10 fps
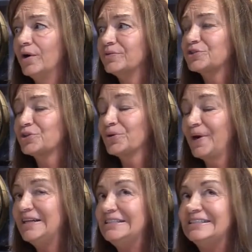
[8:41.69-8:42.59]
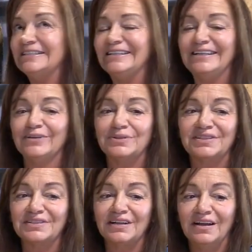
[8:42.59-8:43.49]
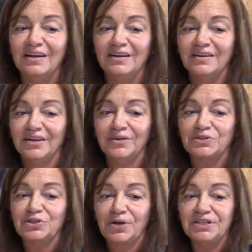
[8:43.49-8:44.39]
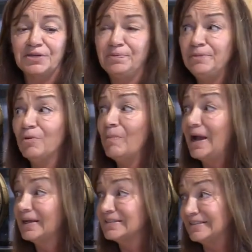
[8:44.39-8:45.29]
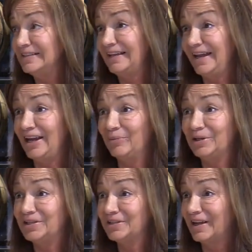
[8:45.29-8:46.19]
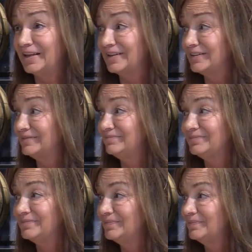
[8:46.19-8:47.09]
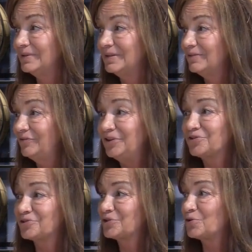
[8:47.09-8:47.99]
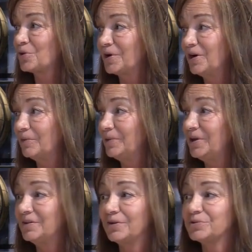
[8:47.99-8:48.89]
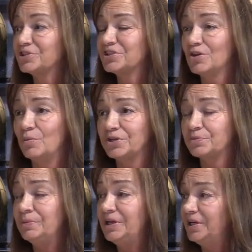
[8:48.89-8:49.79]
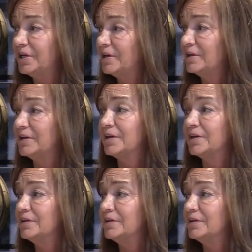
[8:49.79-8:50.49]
Oh, it was crazy. It was crazy. People magazine came and did like a feature story on me, and there was just so much media,